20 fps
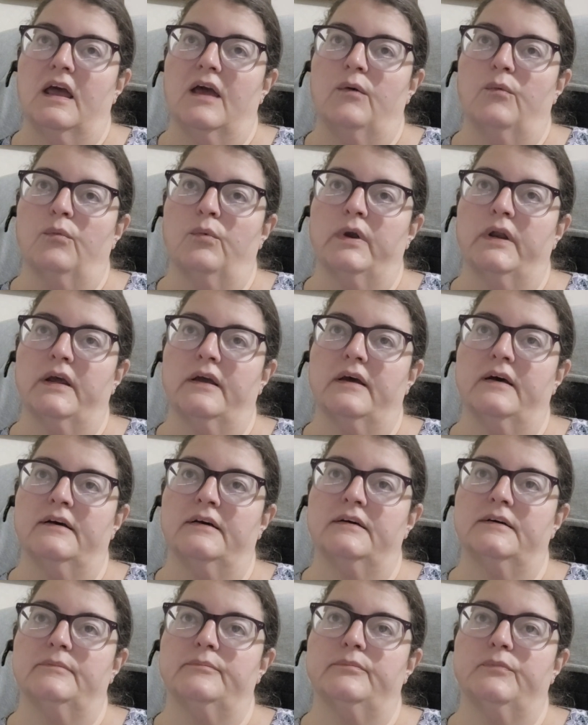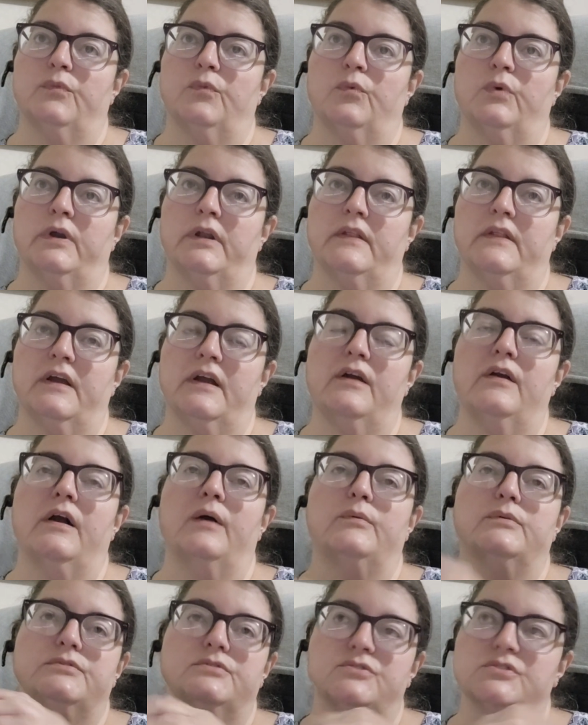when I went in there, I
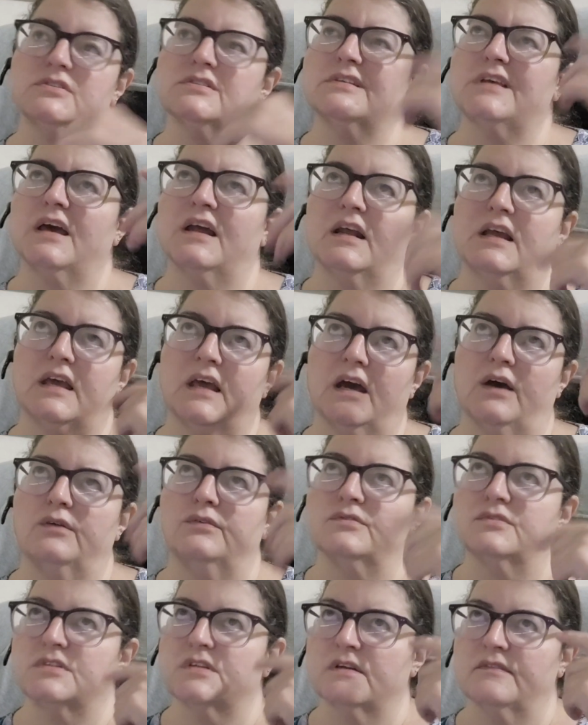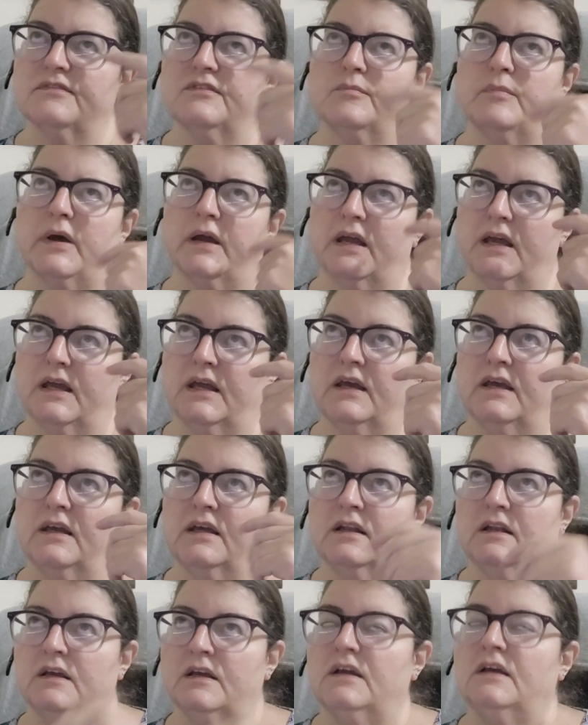was just kind of counting stuff in my
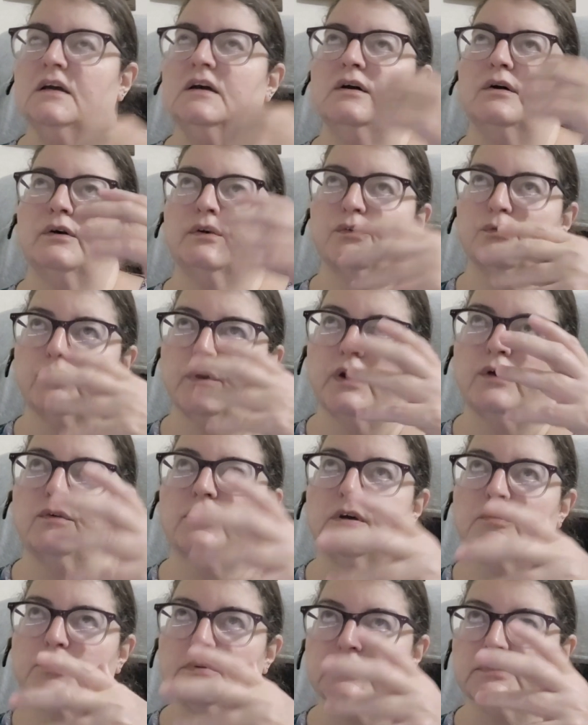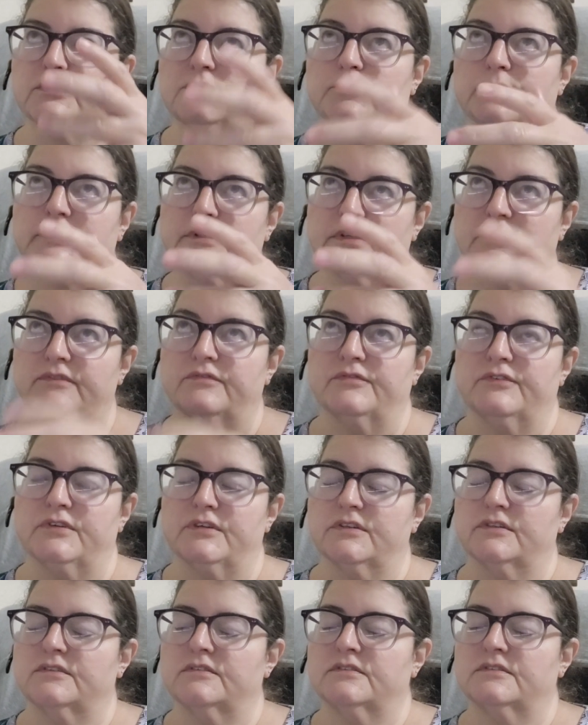head. Always round up a little bit for
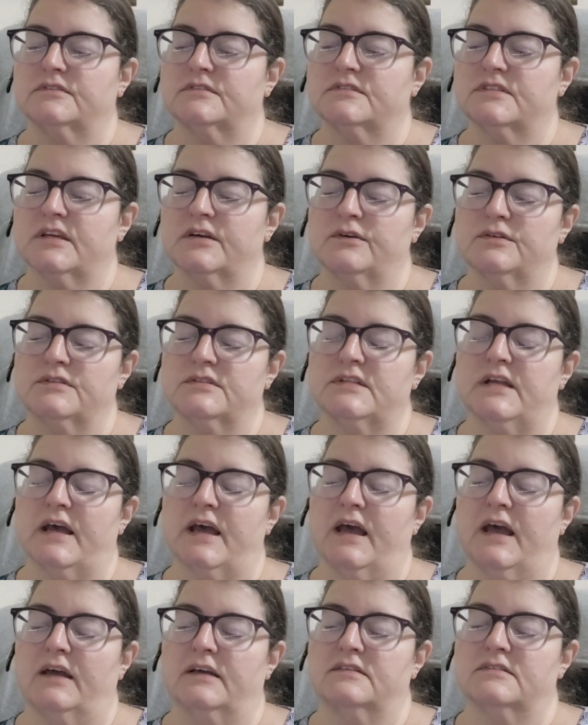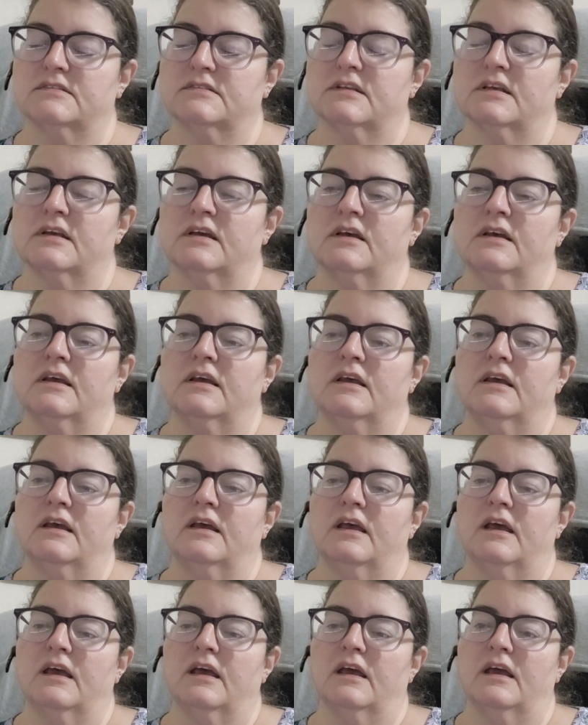sales tax.
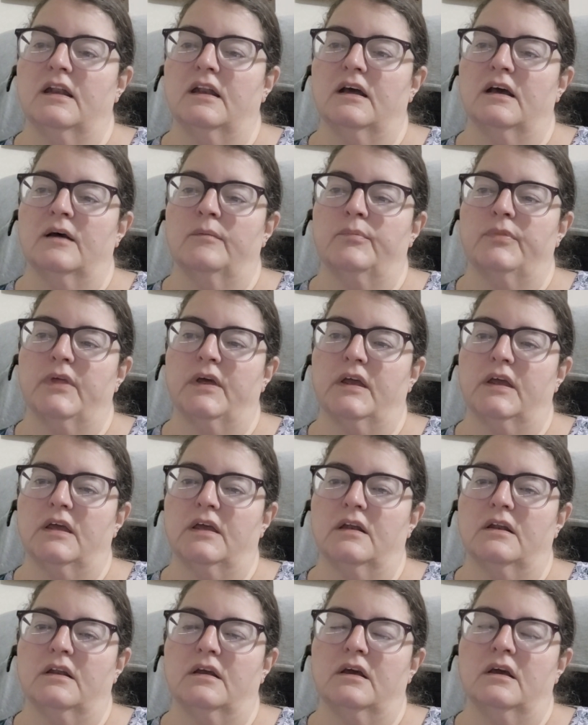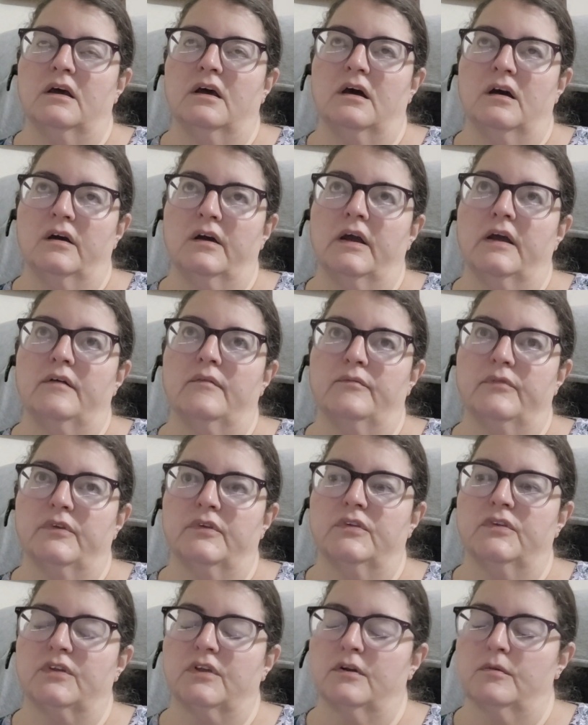And I'm thinking, okay,
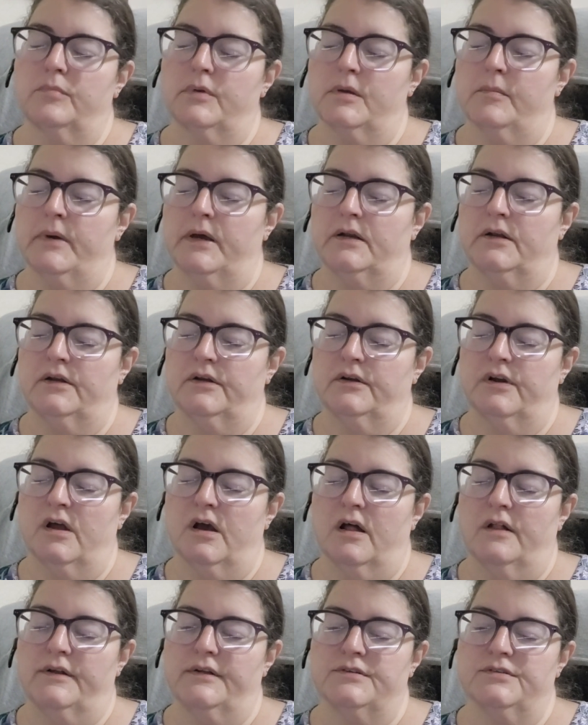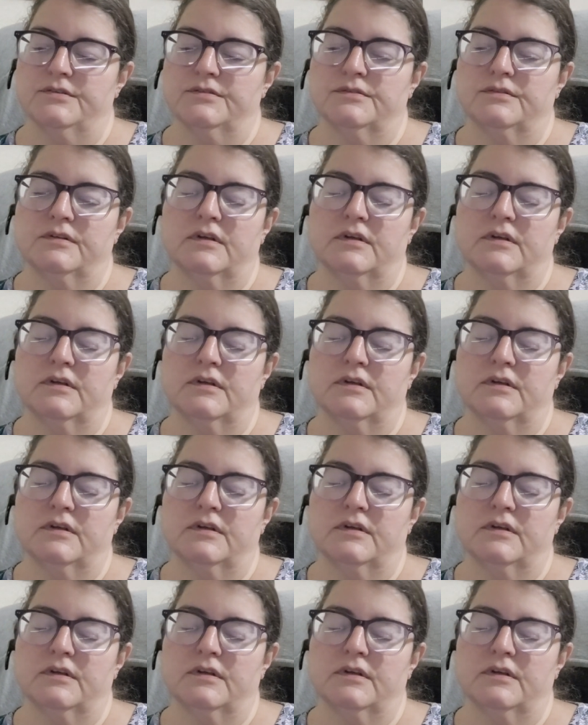this is going to be about $100.